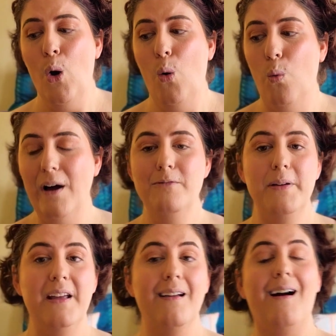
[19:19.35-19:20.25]
One
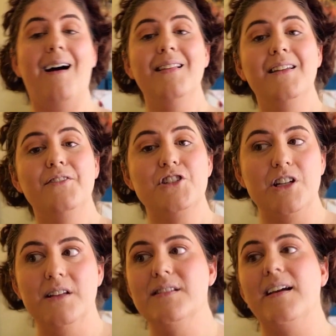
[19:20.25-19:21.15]
being, I love
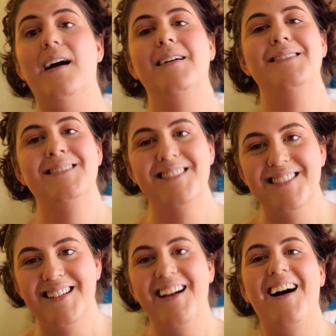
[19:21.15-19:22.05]
cheese. Like
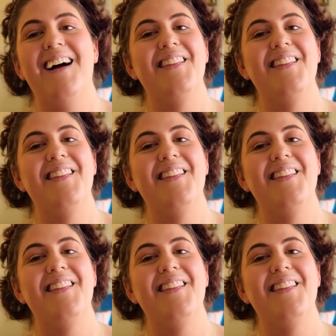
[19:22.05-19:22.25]
I